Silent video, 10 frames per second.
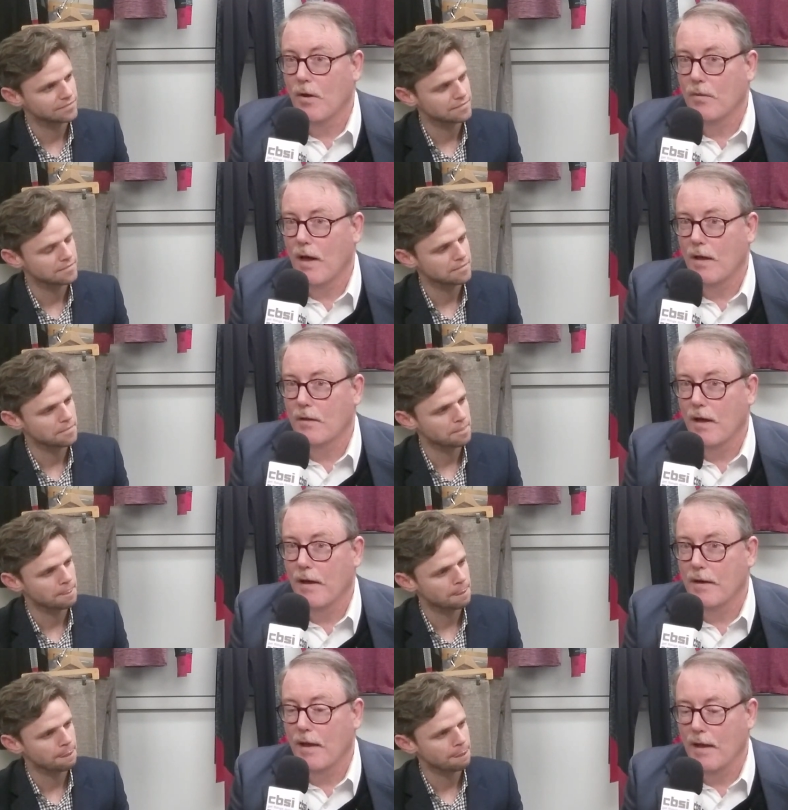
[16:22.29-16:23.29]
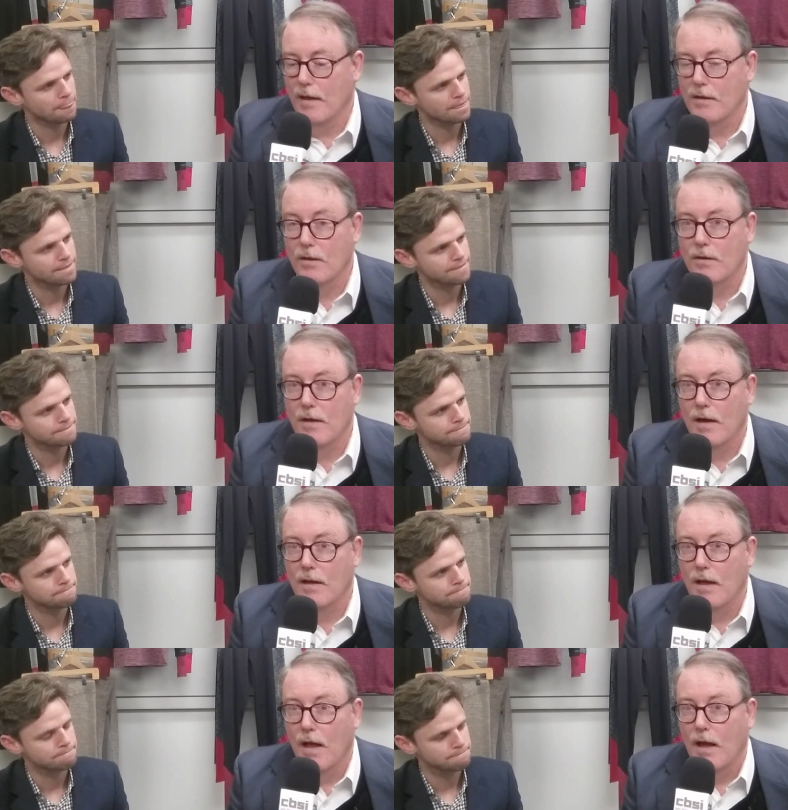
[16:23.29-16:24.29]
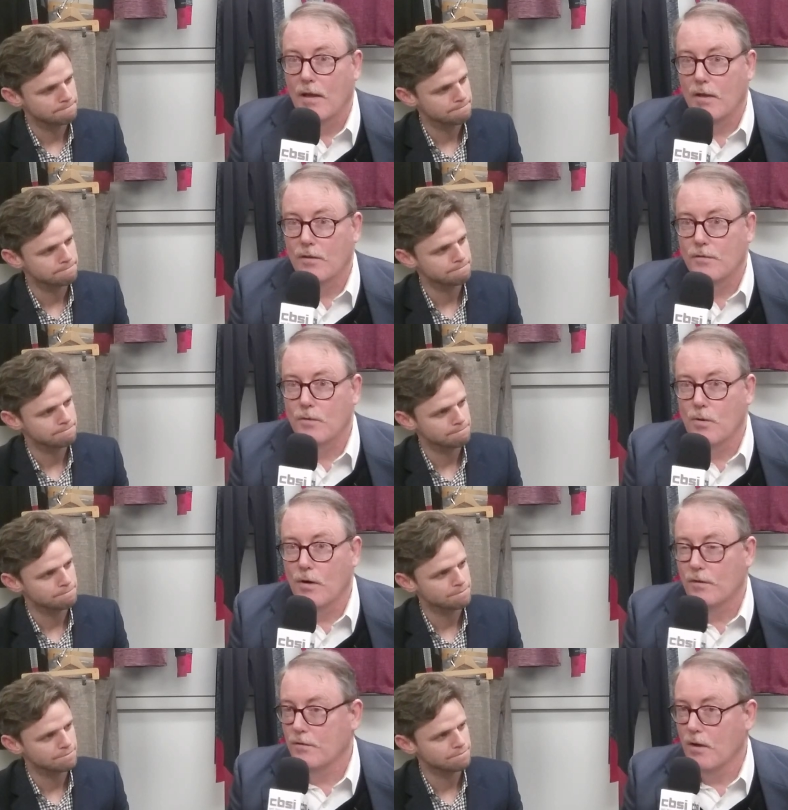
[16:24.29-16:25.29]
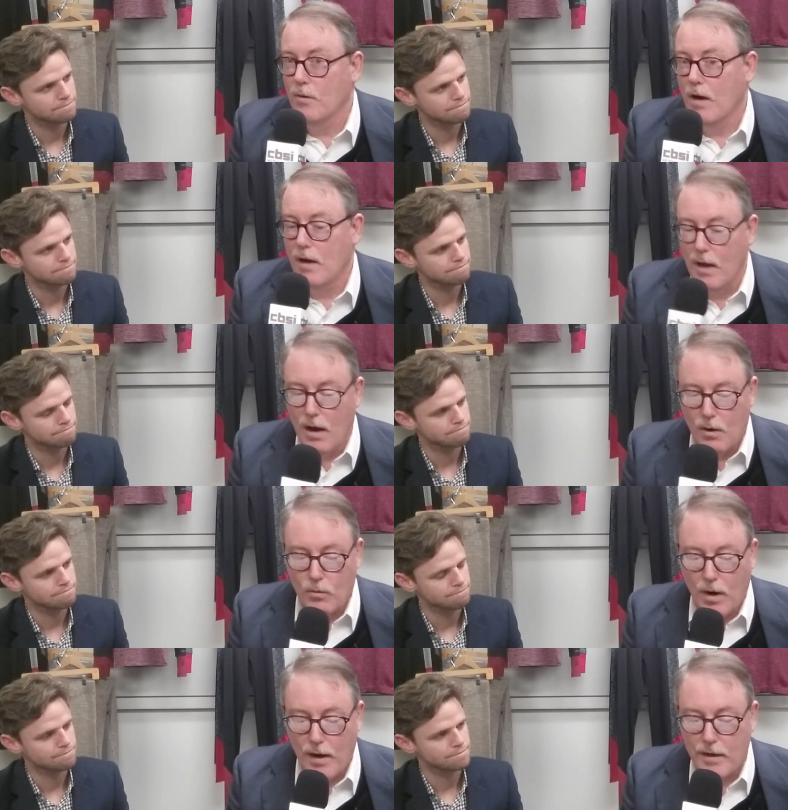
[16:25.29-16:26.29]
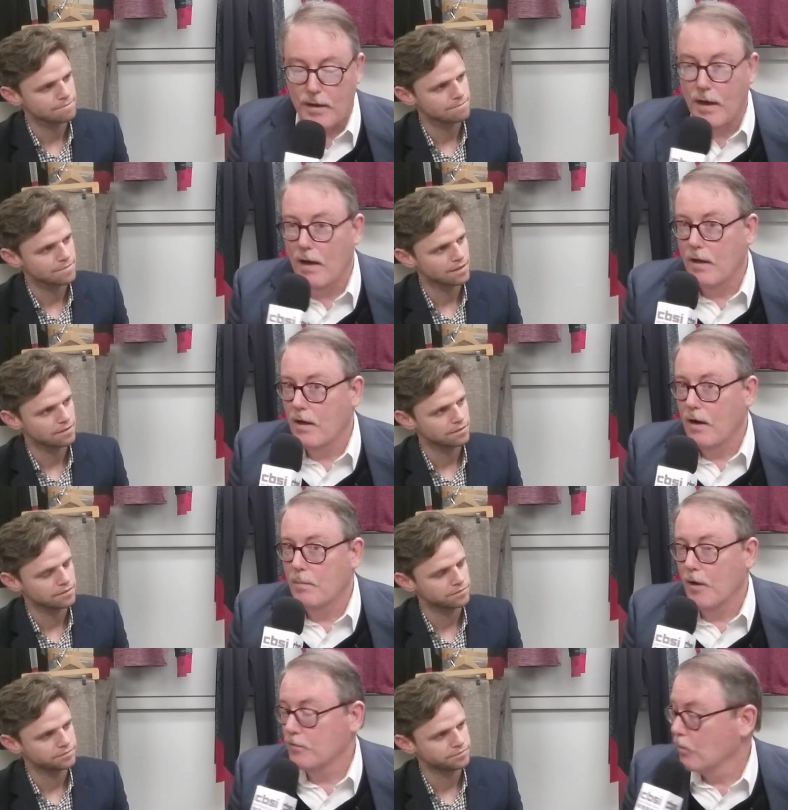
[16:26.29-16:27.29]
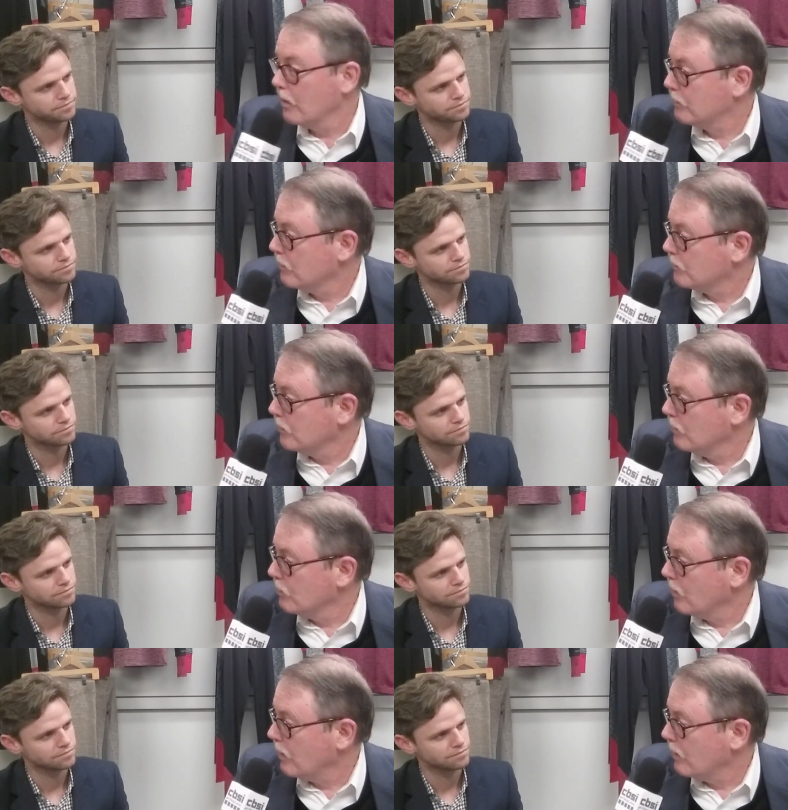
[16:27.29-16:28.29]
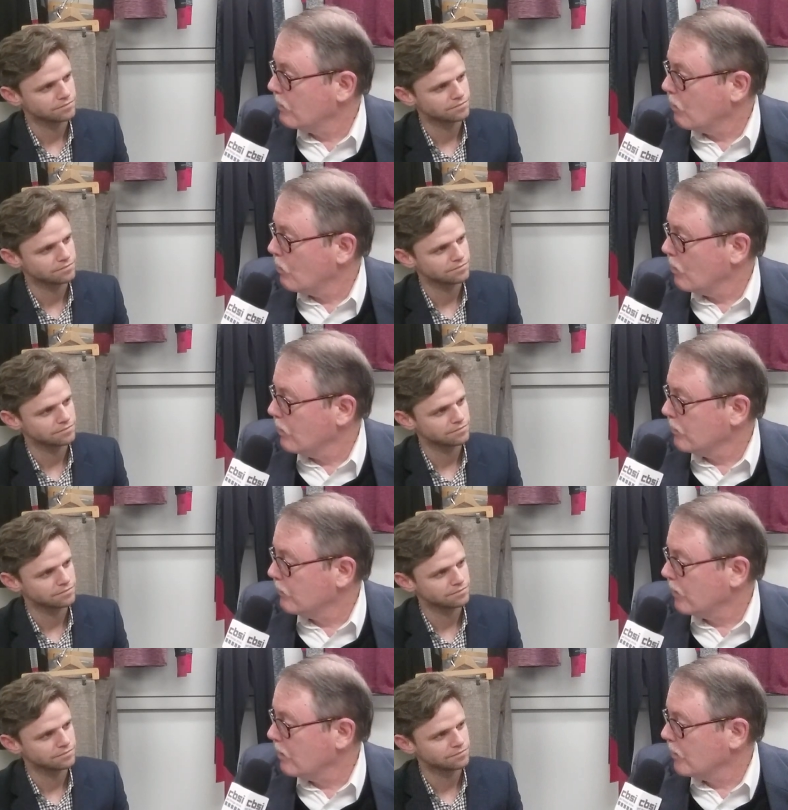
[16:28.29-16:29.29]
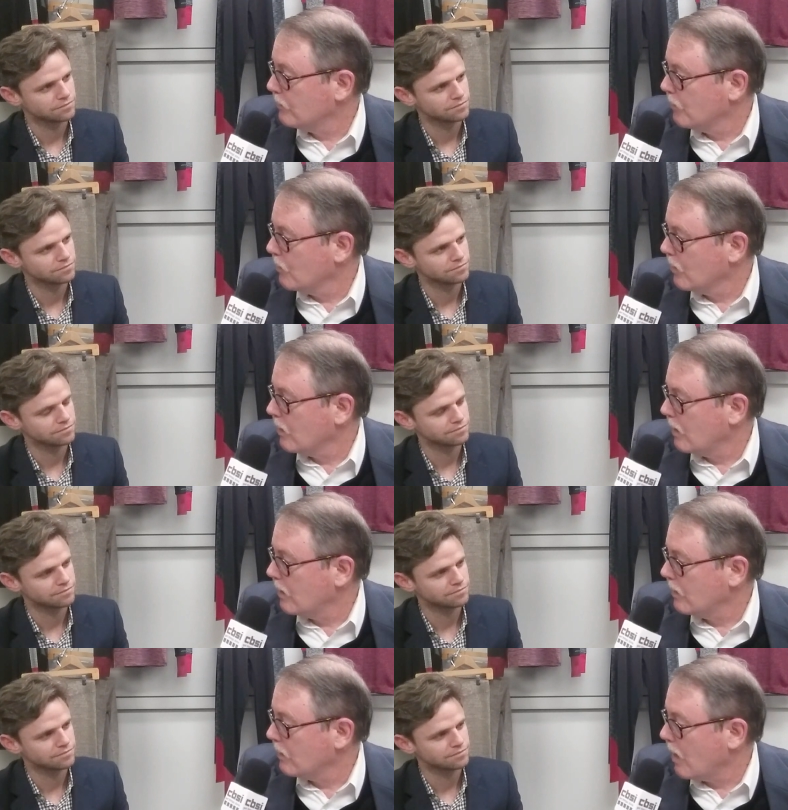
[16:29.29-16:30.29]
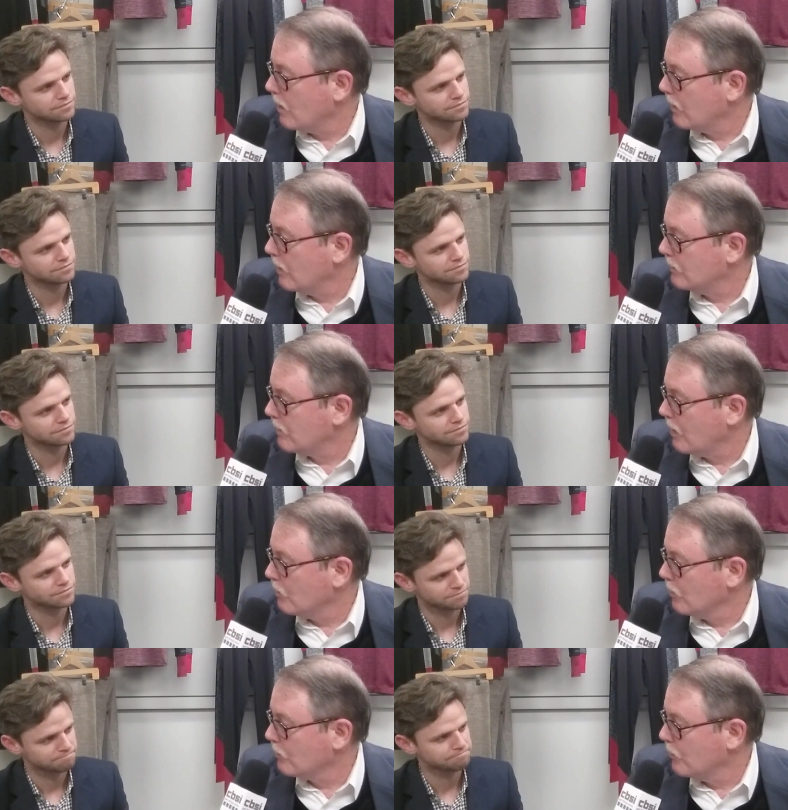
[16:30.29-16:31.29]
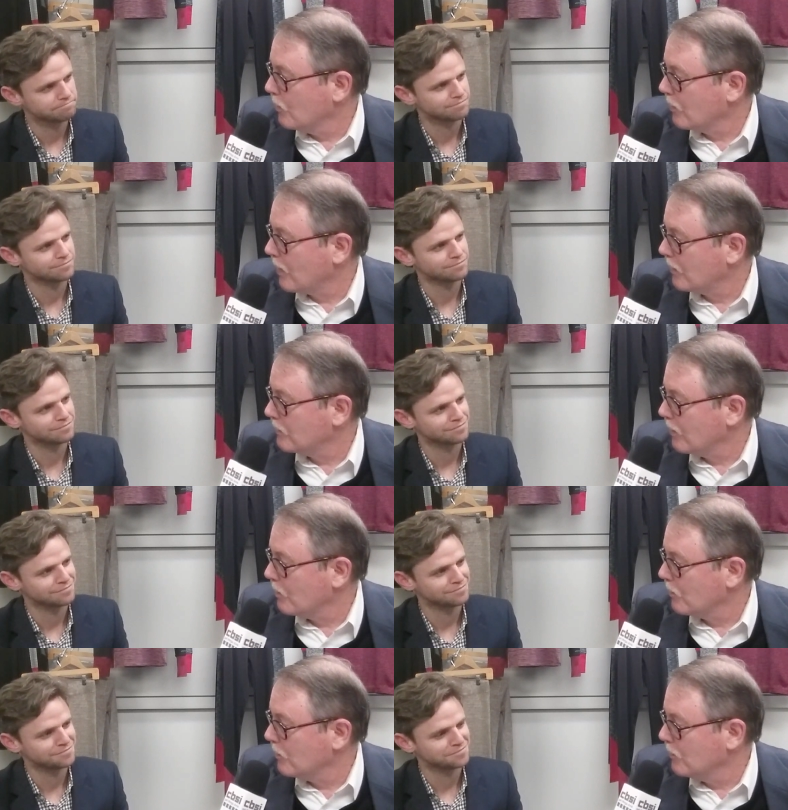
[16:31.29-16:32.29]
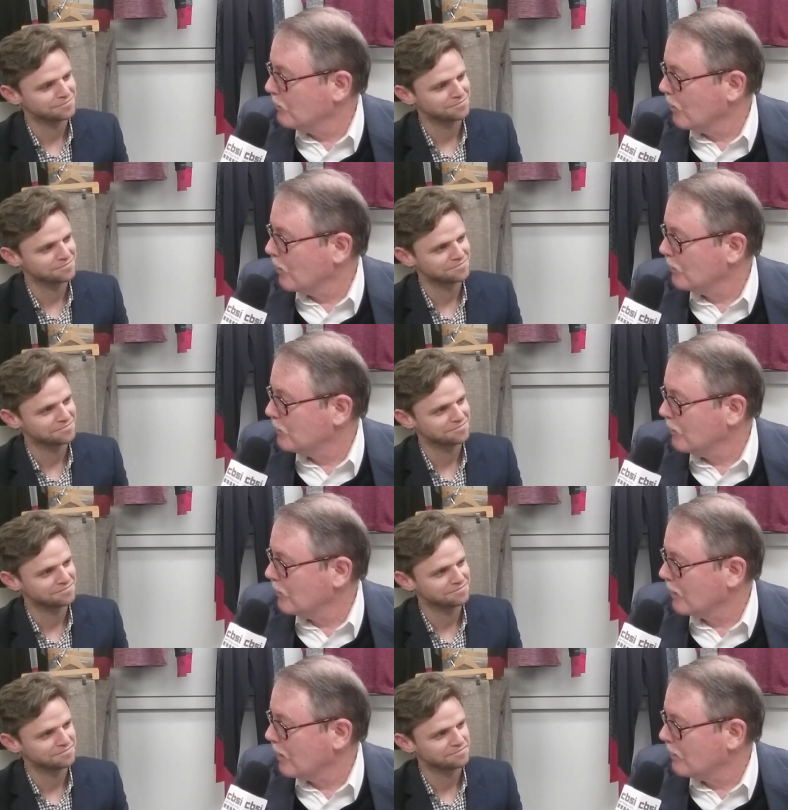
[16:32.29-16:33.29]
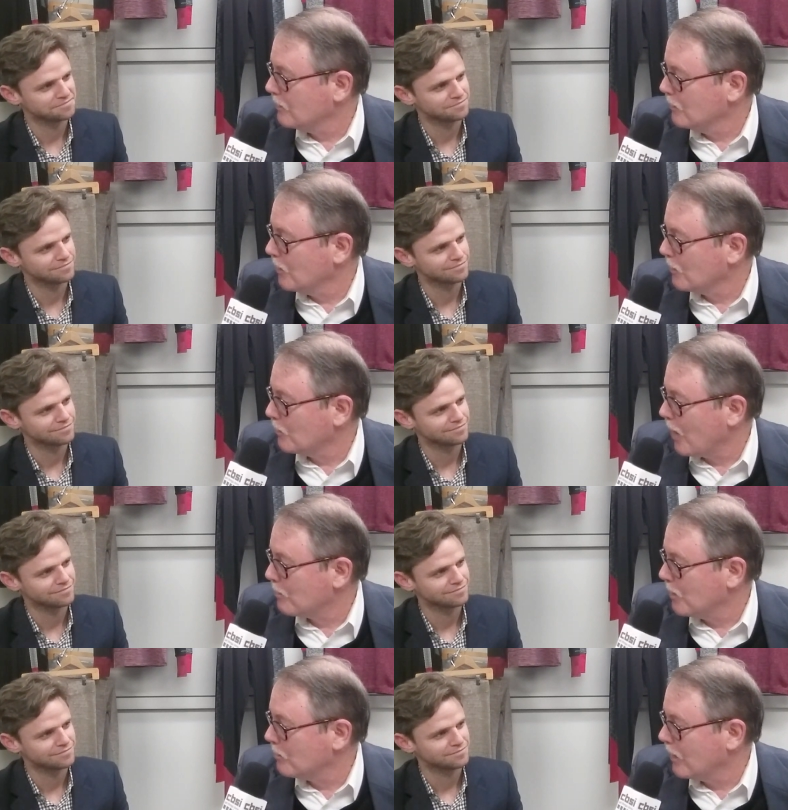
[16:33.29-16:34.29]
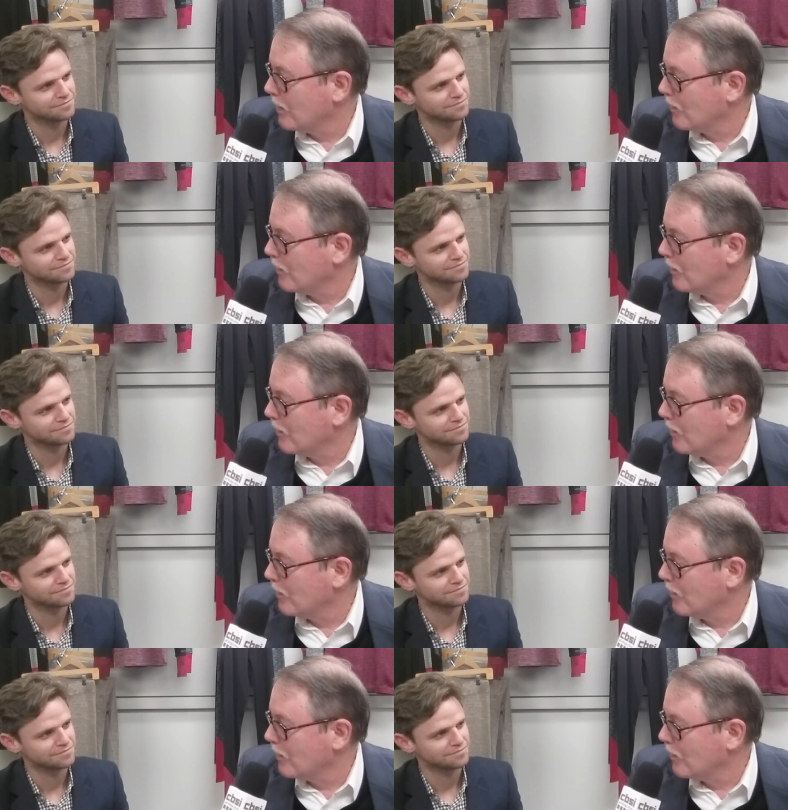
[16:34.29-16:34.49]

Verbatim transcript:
Speaker 1: both online and in uh, in the store. So, uh, Ryan, uh, our best wishes to you and all and your family for uh, the holidays, and we'll look forward to catching up with you very soon and get a, do another wrap up on